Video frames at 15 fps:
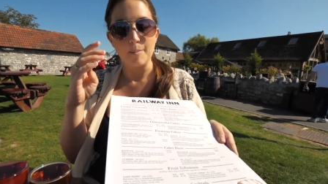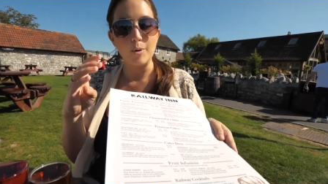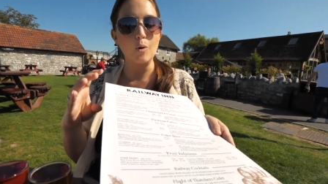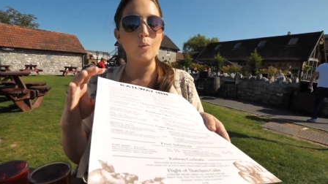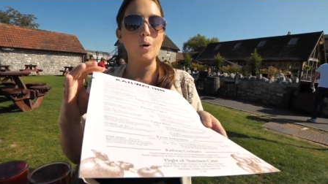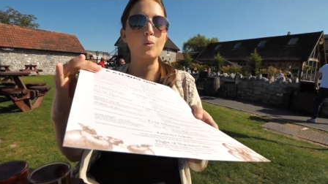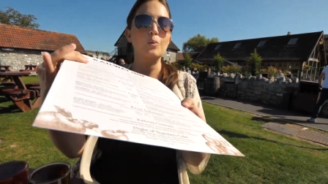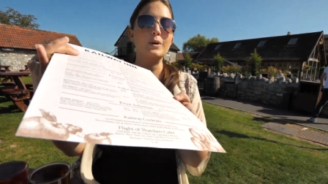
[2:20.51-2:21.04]

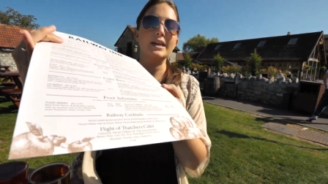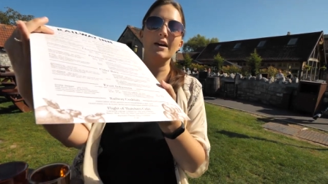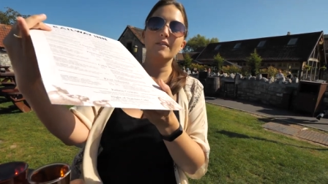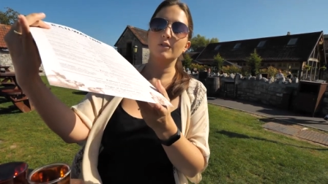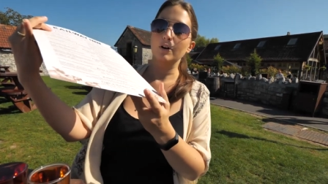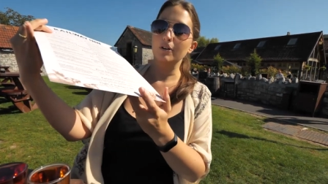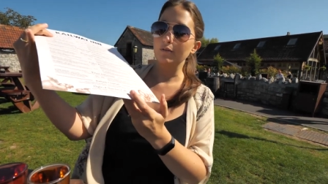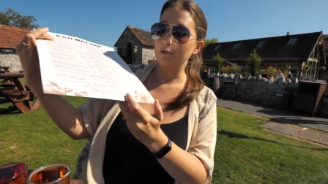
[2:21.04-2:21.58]
but what we
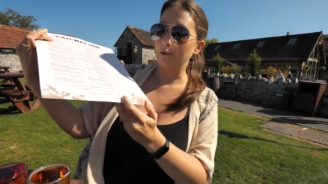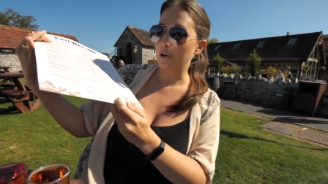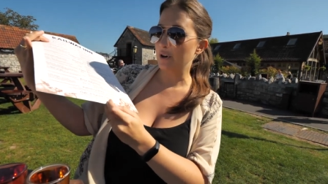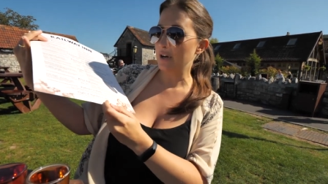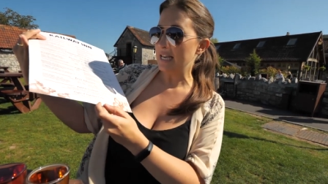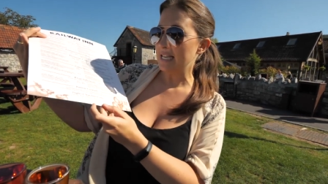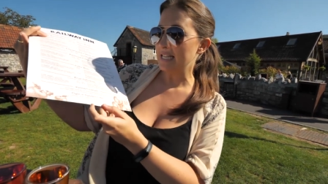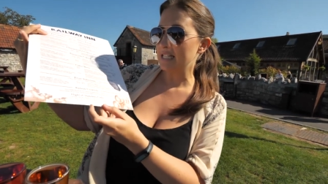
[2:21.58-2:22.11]
have gone
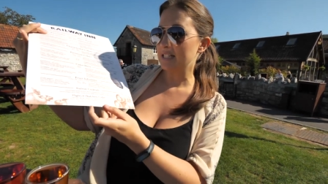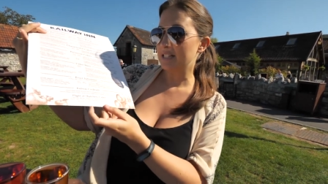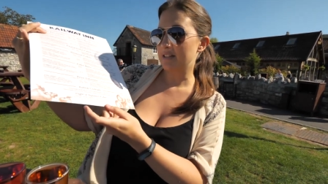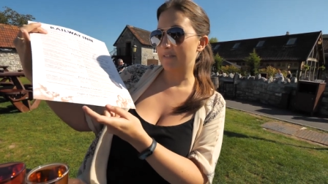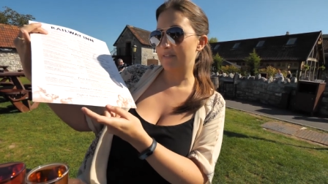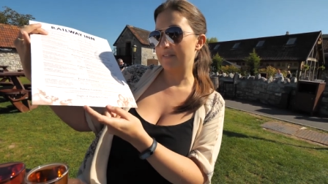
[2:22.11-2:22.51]
for is the